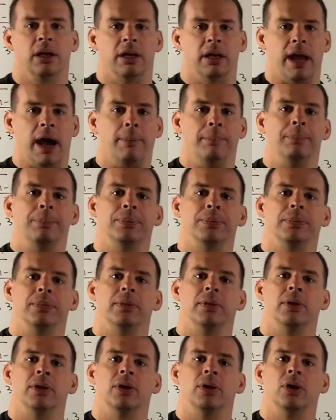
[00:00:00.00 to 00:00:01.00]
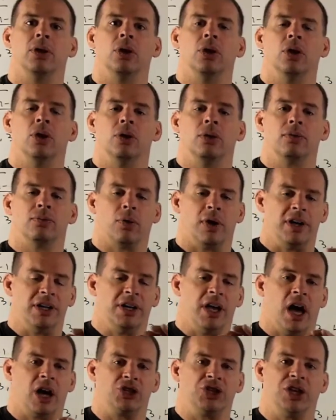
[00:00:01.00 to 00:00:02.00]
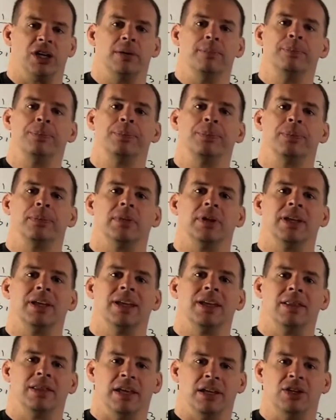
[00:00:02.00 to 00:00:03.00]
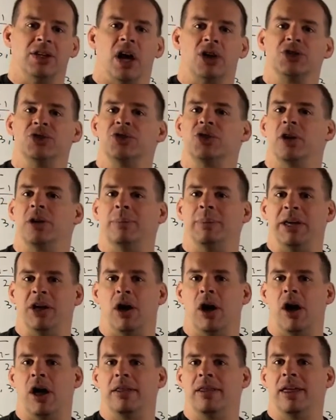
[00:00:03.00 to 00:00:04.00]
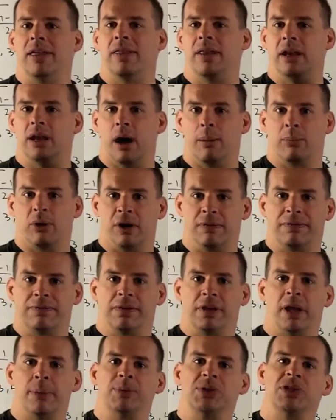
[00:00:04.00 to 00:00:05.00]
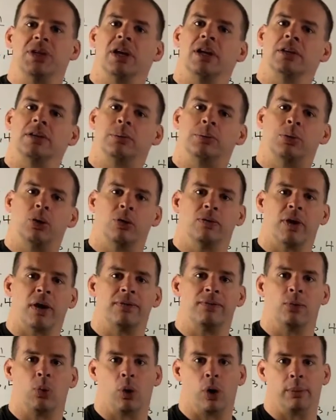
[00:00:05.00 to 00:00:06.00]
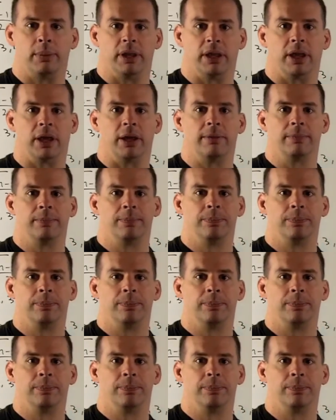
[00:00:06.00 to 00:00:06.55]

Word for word: Now, for induction, the induction is going to be on the number of flips to prove our formula.